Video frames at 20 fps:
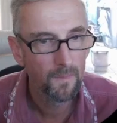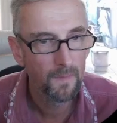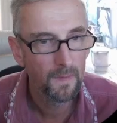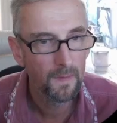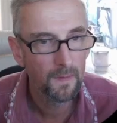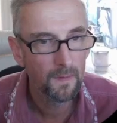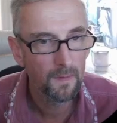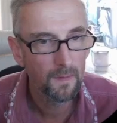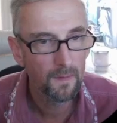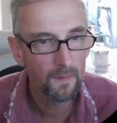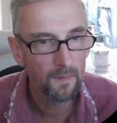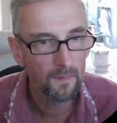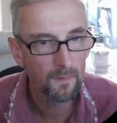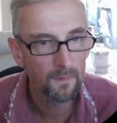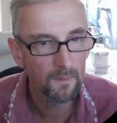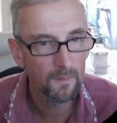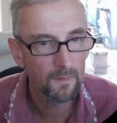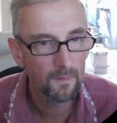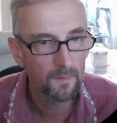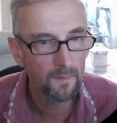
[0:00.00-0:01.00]
this
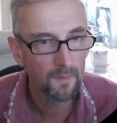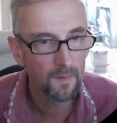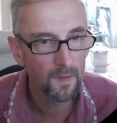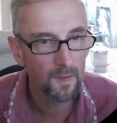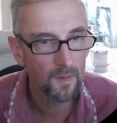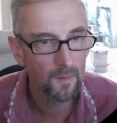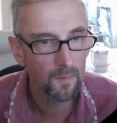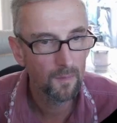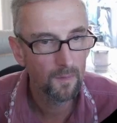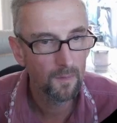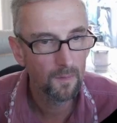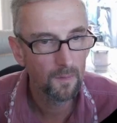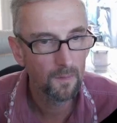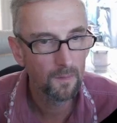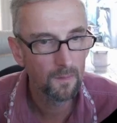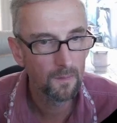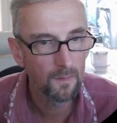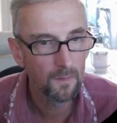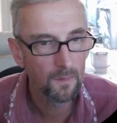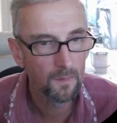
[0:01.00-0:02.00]

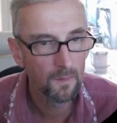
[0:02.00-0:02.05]
disabled,